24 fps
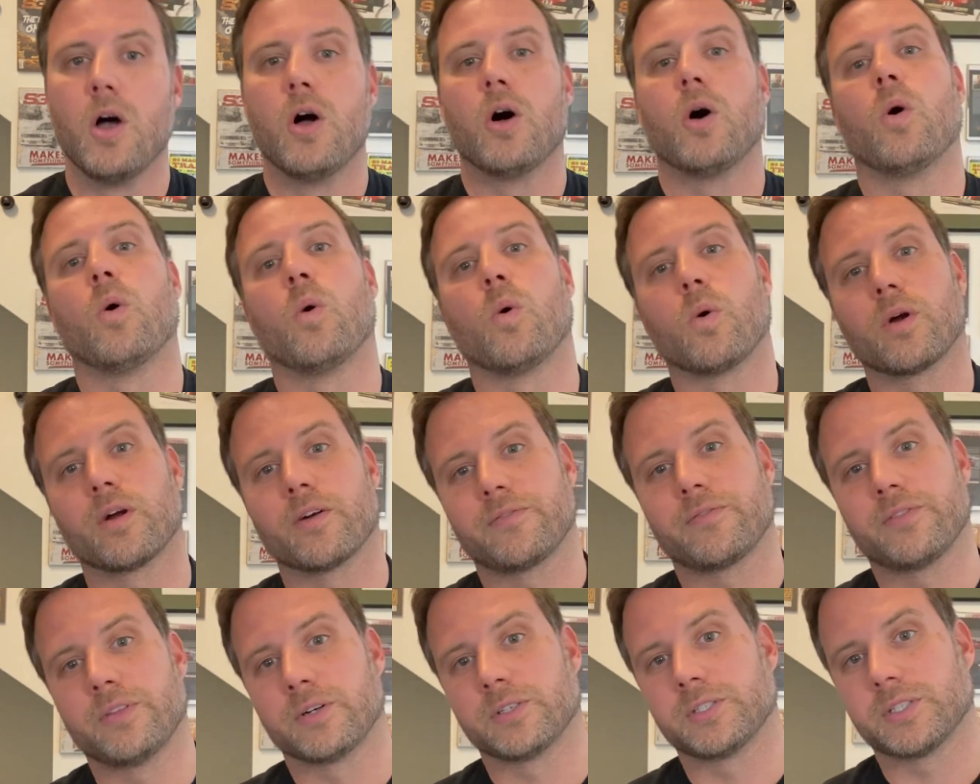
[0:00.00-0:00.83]
or
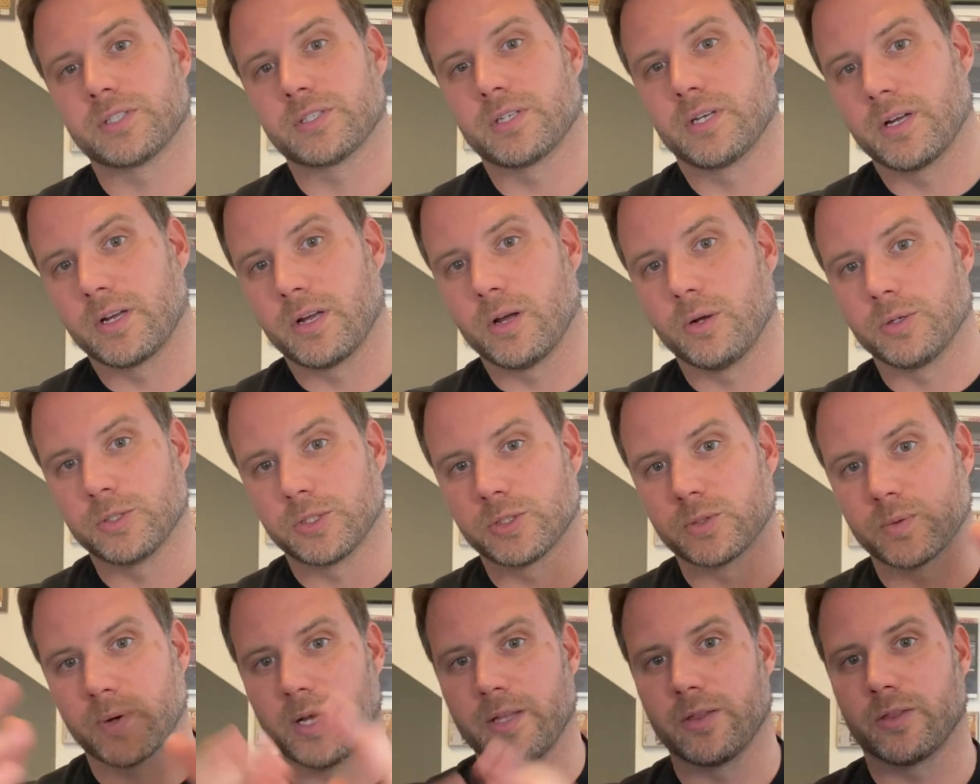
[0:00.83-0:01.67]
if they're just going to go
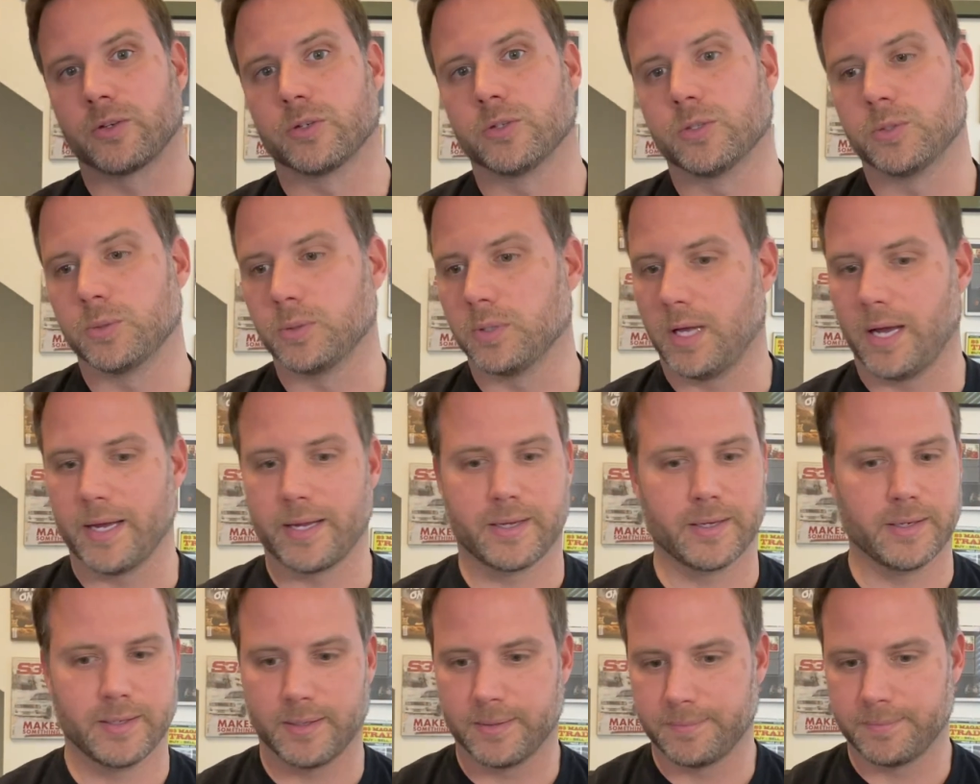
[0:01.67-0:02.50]
straight through
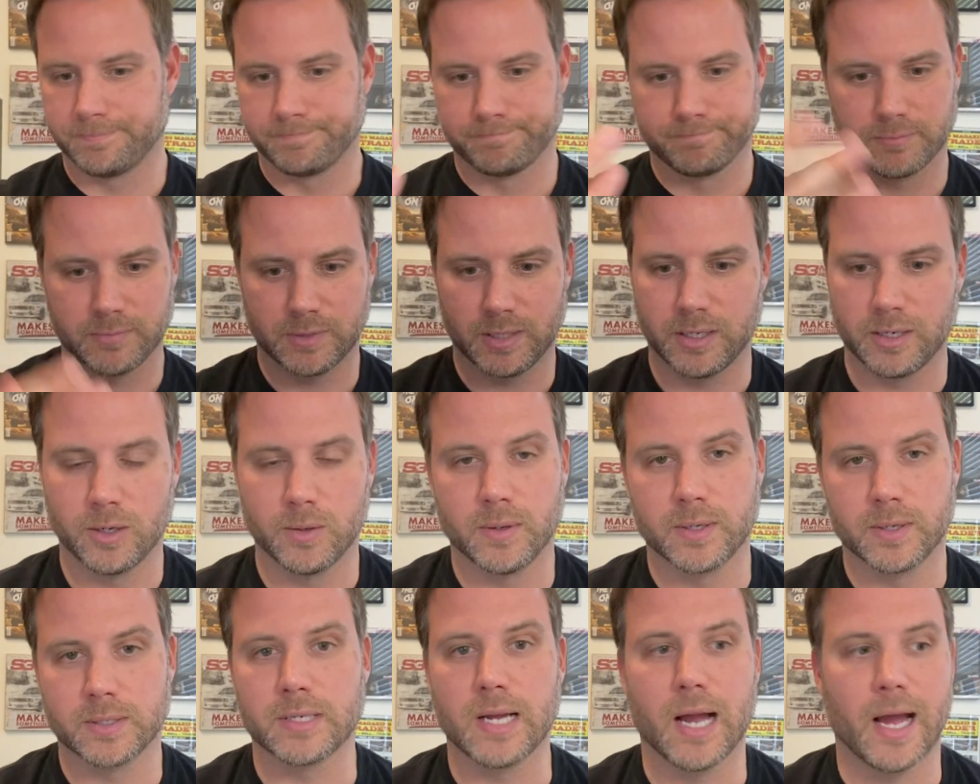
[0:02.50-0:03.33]
like a
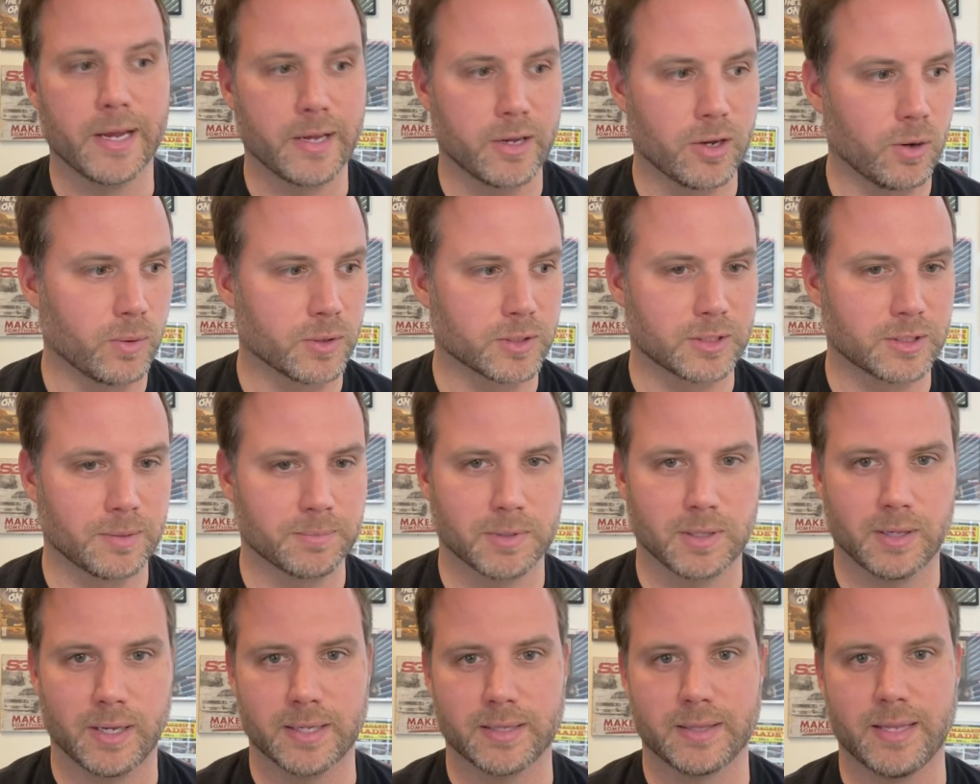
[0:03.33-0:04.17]
Geico or
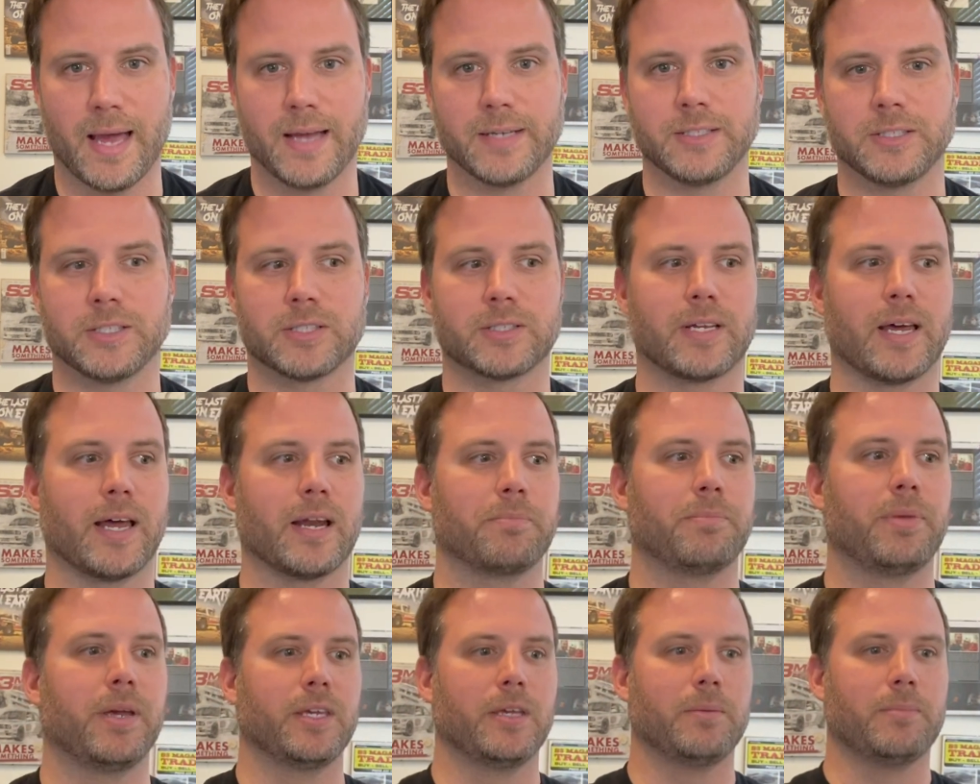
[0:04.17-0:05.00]
something like that and just kind
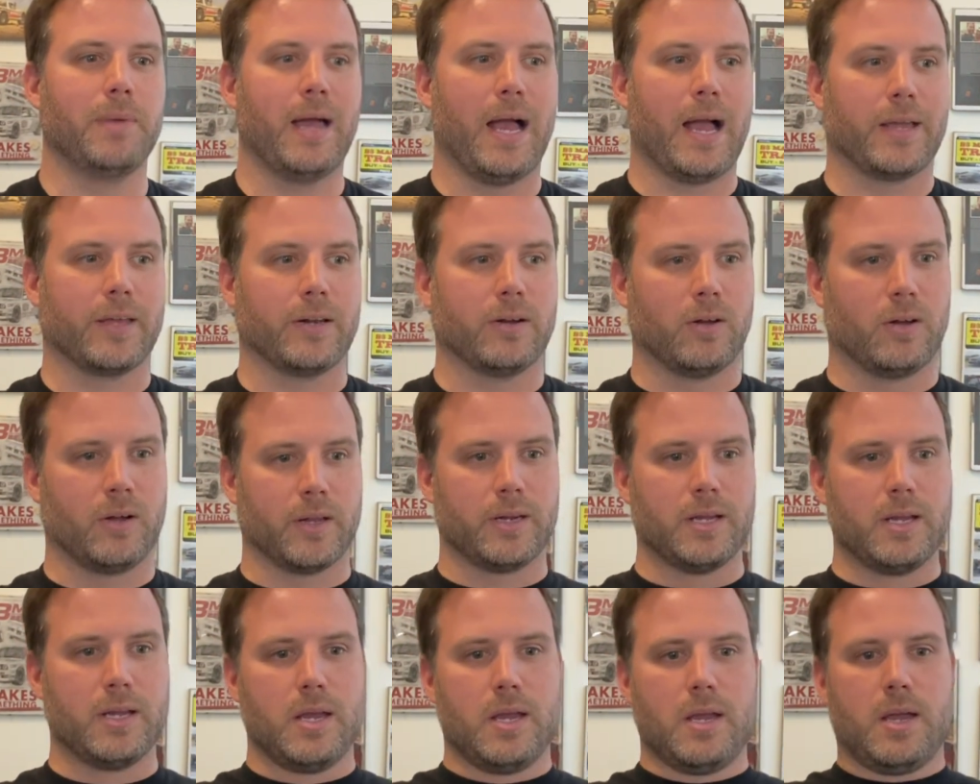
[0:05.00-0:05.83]
of piggyback it
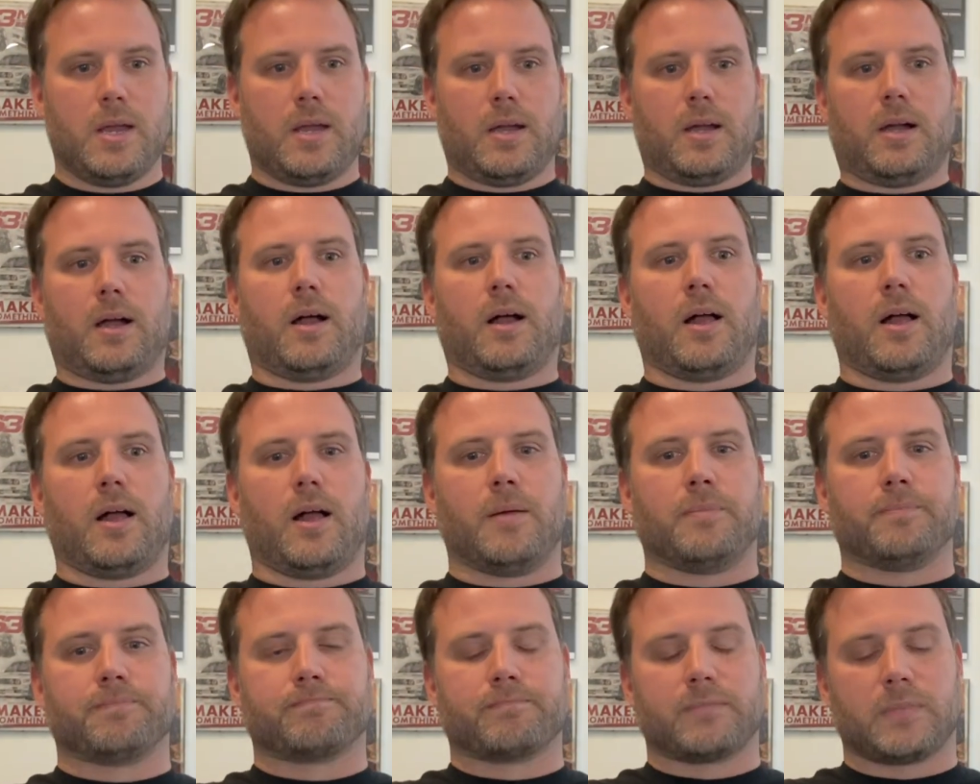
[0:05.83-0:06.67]

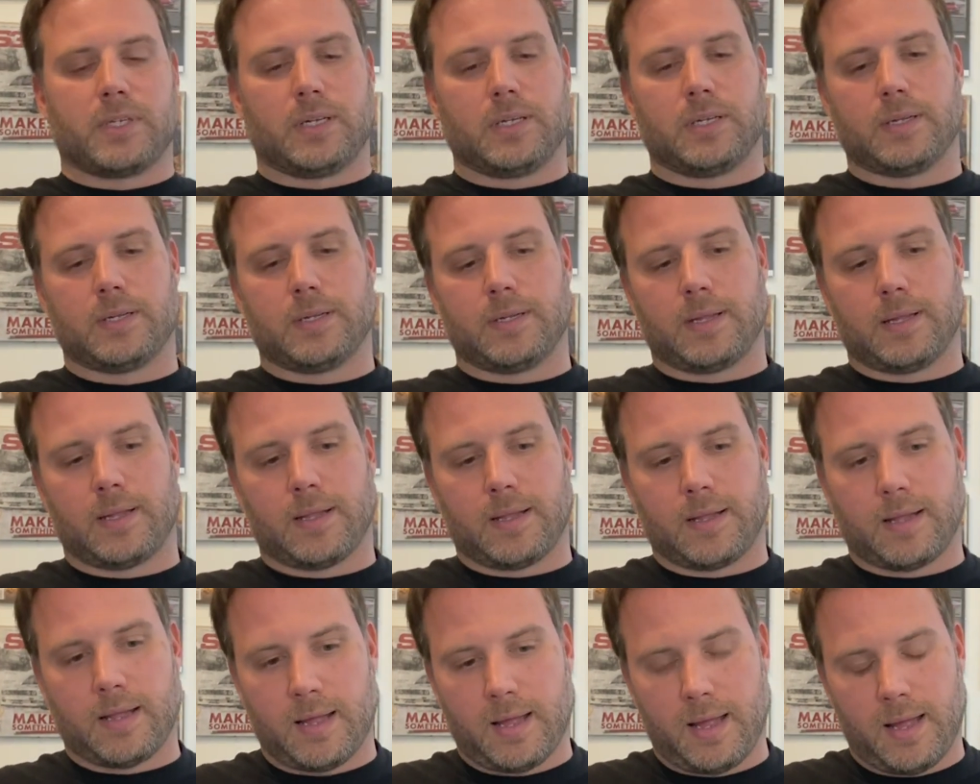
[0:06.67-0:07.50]
on.
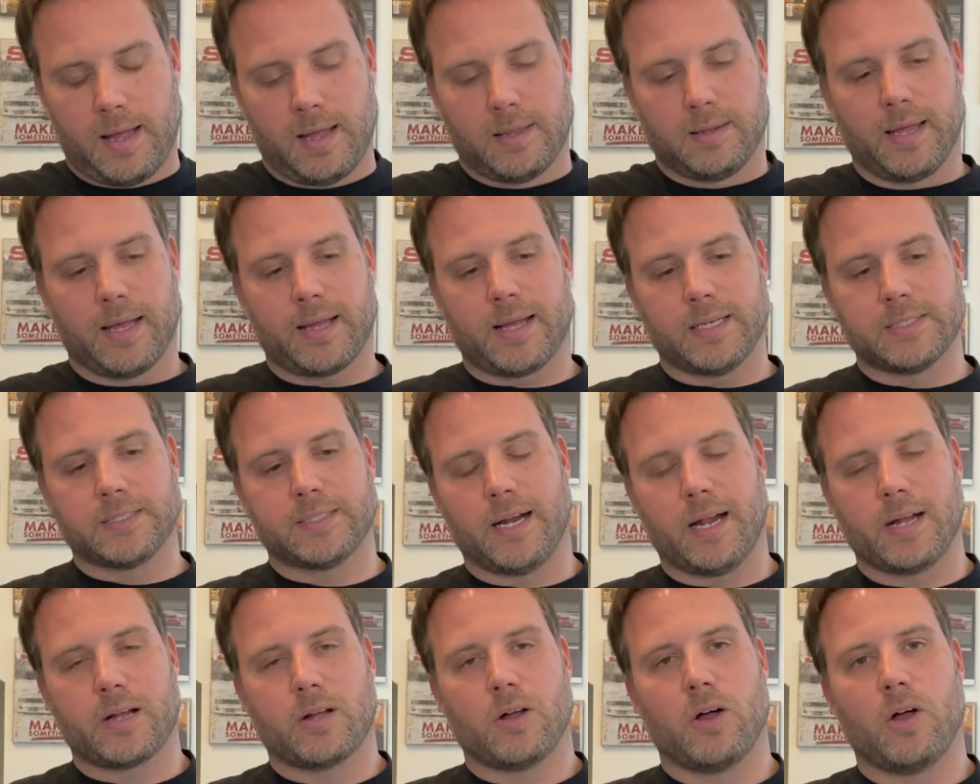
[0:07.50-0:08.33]
Like I
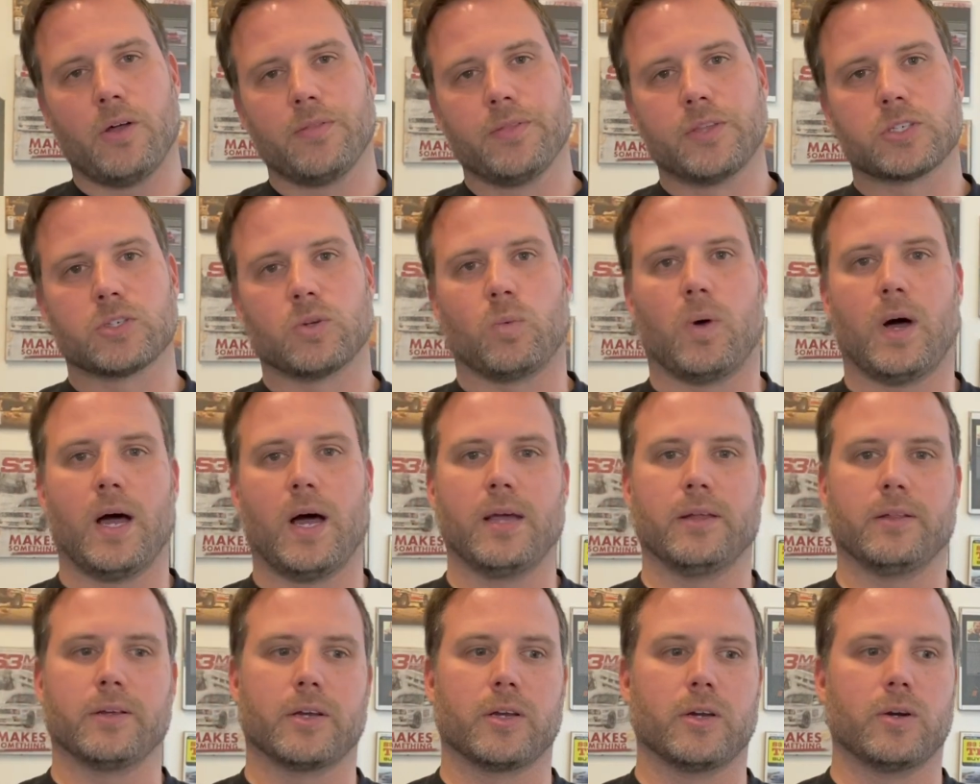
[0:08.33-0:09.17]
said, I called this a
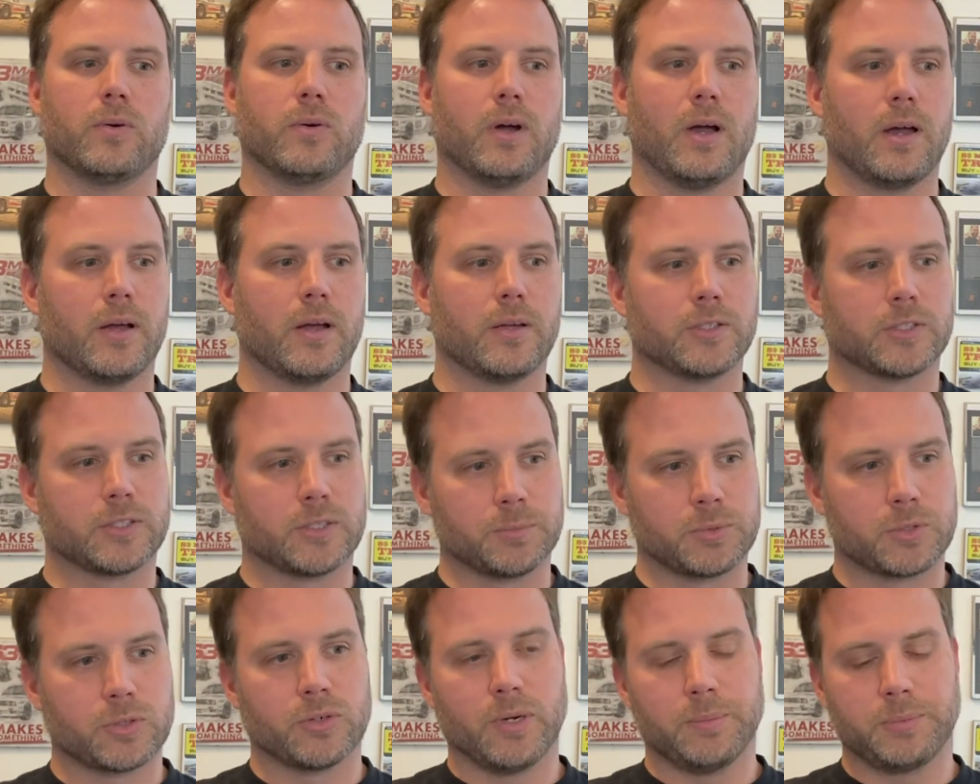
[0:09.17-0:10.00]
while ago.
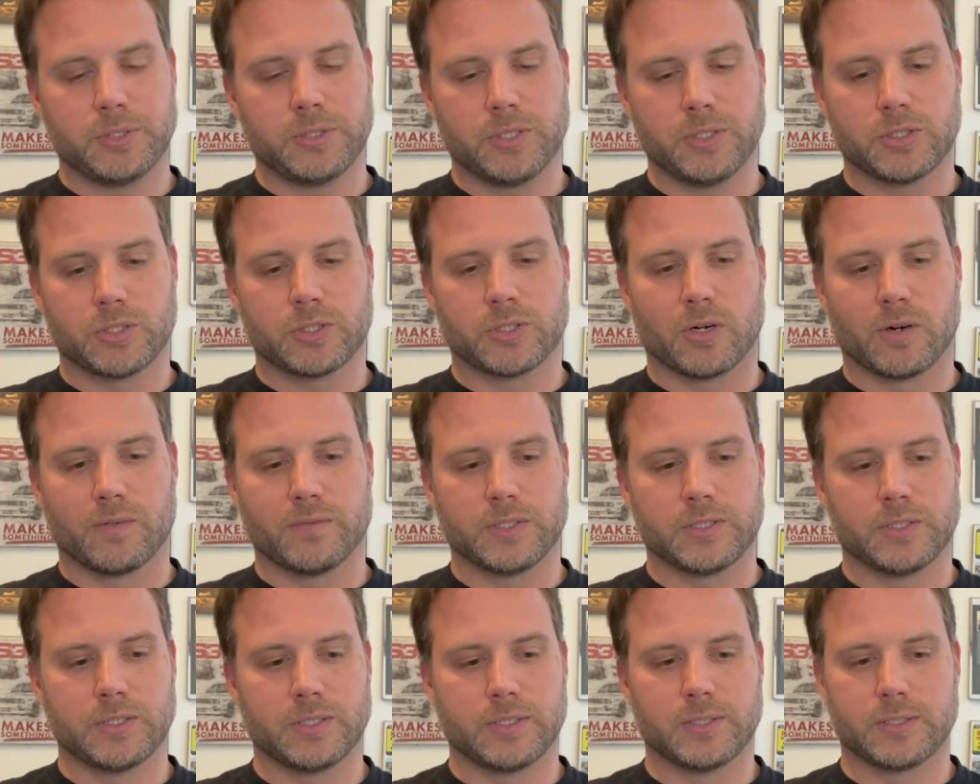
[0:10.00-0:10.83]
Subscription
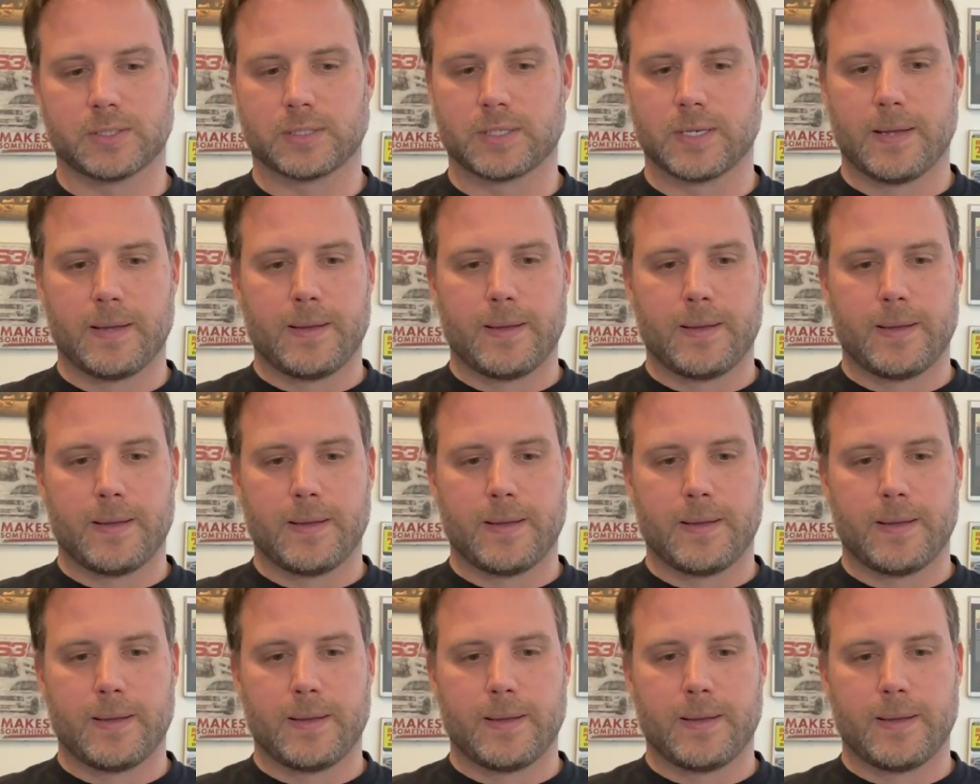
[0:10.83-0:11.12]
services,